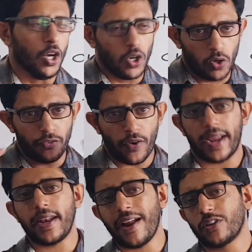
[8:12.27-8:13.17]
To
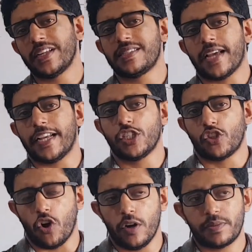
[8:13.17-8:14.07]
find out these
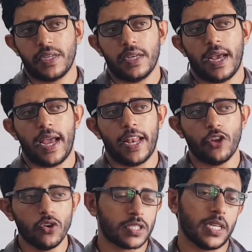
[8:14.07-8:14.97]
isotopes and
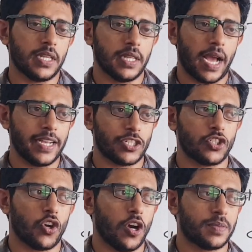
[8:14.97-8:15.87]
using the
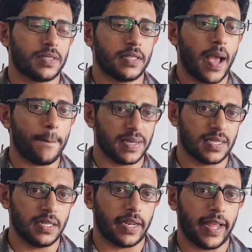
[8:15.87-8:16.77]
isotopes their
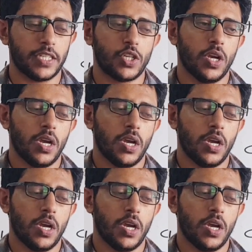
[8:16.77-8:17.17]
percentage,